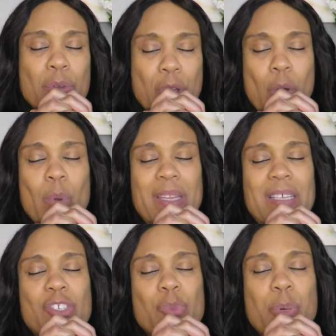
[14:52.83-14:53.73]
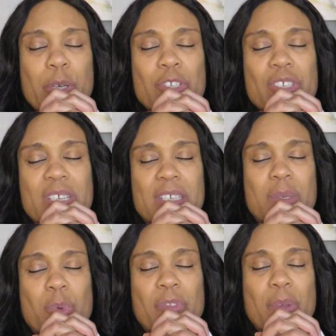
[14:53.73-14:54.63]
knowing that you purchased
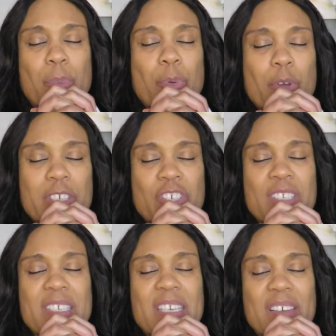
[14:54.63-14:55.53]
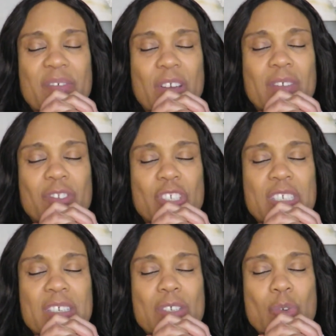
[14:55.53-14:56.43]
us with the precious gift of
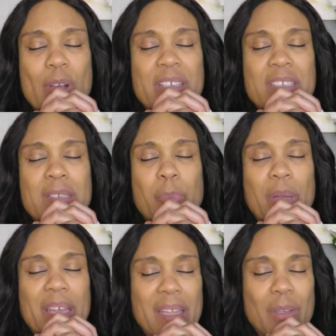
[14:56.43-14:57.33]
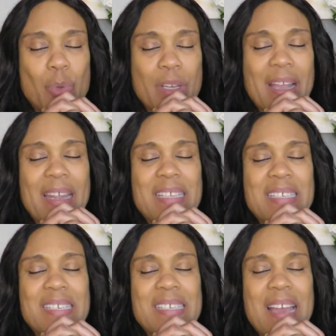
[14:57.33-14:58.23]
Jesus Christ's blood, Lord God, his
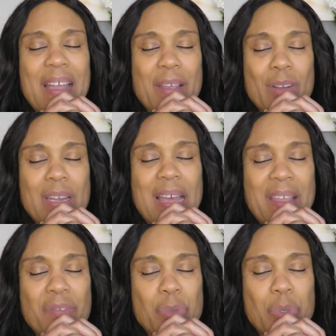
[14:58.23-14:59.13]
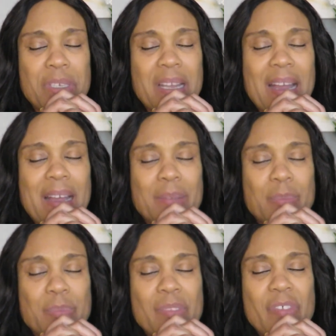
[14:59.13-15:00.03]
entire life, Lord God.
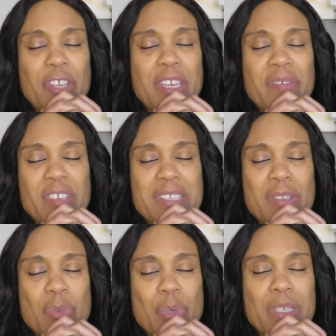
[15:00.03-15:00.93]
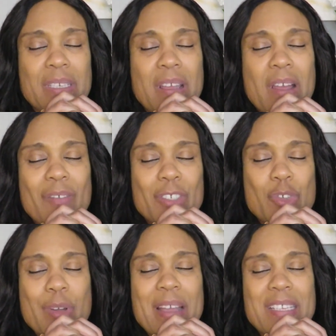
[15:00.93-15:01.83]
Forgive us, Lord, for
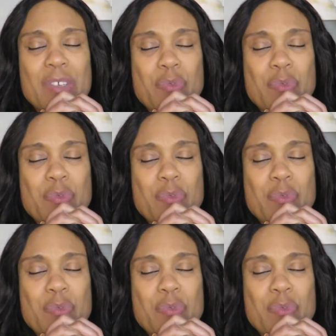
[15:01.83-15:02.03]
trying to